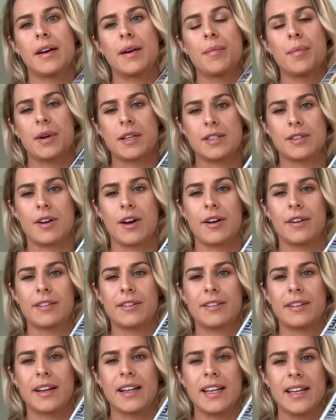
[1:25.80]
but it's not.
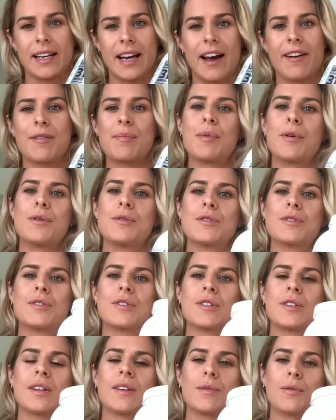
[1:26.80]
And you can have a
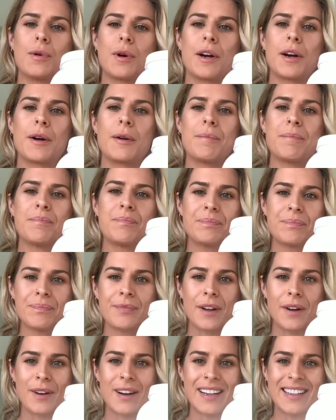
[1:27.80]
post workout,
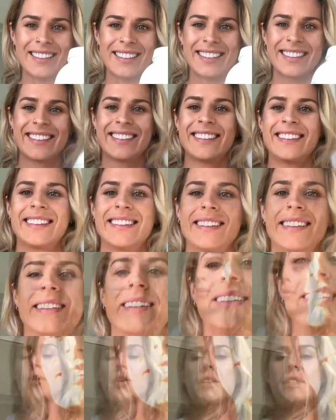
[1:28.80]
all right?
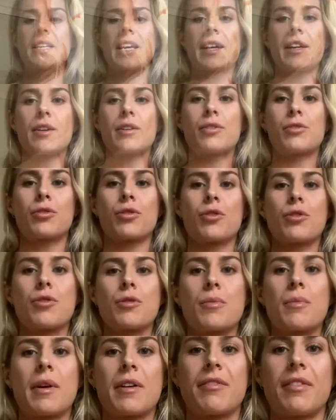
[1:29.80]
I'm gonna take you through
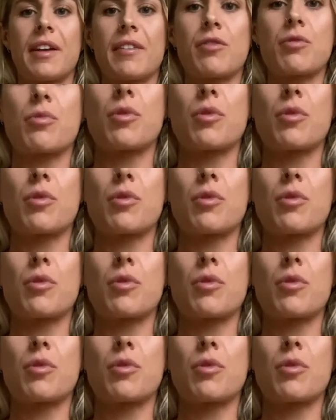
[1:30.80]
my favorite